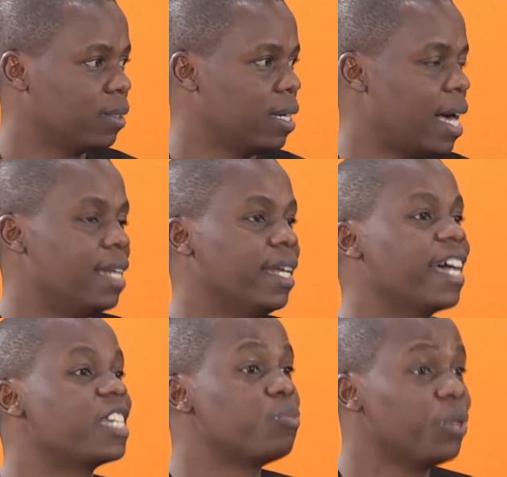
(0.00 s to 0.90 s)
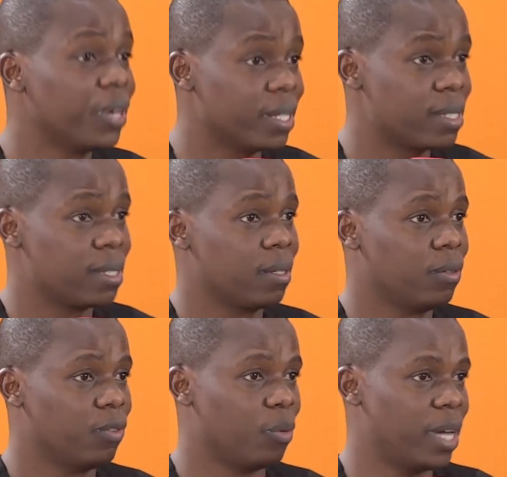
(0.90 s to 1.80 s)
and the experience
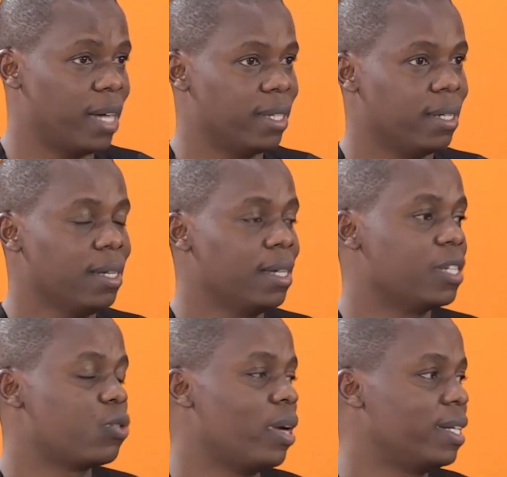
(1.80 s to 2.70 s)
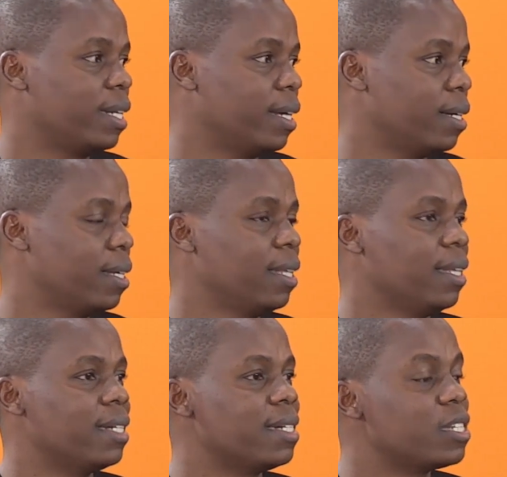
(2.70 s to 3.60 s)
from Kenya is quite clear
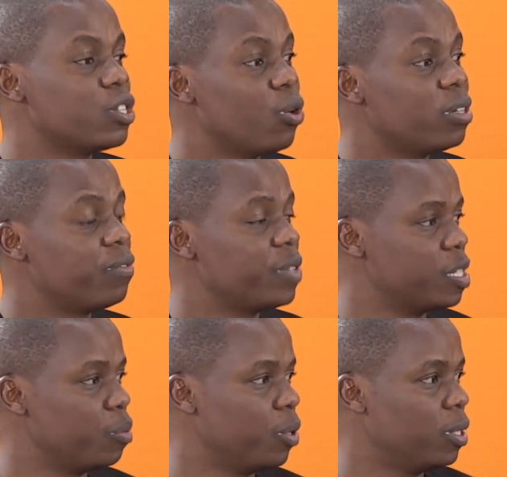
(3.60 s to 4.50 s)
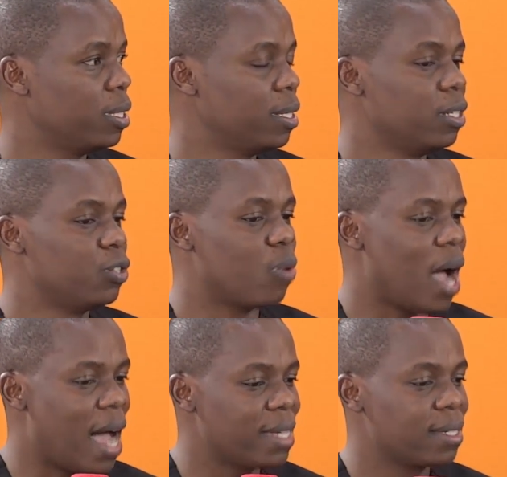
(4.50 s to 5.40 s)
that it is not feasible to
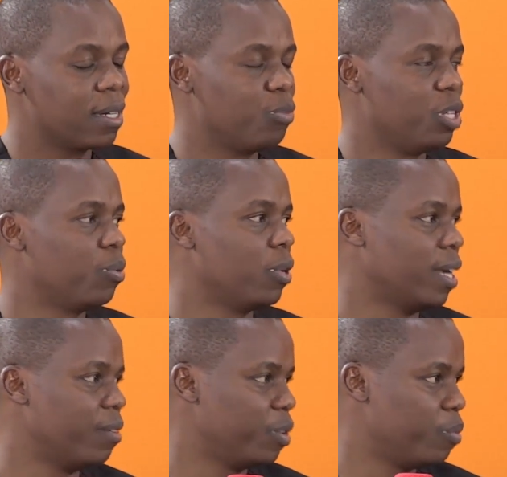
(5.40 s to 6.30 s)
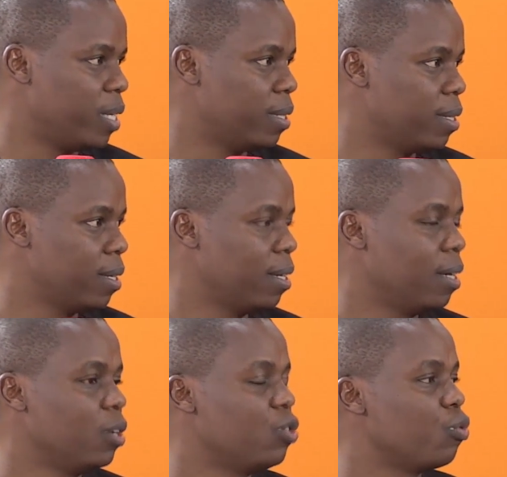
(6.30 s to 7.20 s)
ask people every month
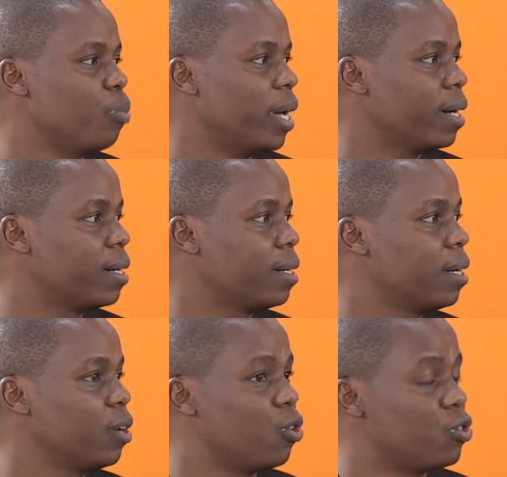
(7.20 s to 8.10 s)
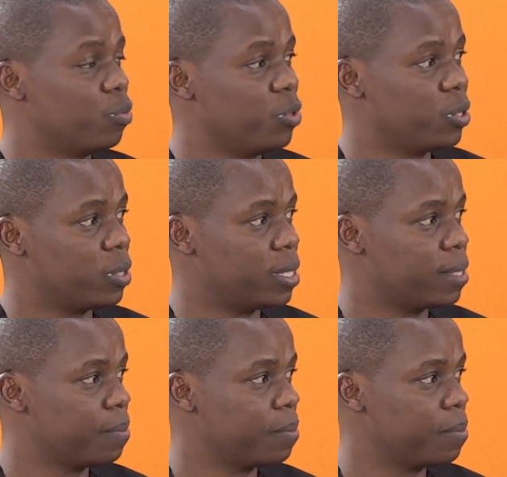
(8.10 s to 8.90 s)
to make contributions.